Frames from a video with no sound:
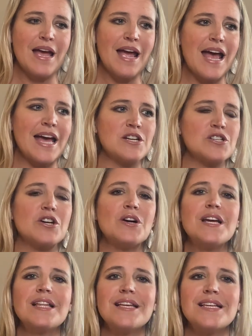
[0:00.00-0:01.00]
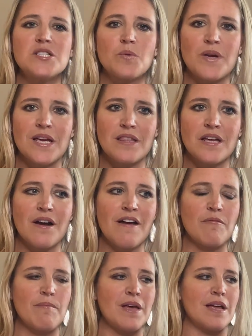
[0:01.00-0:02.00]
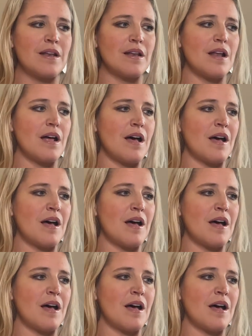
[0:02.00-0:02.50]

And during this week, there have been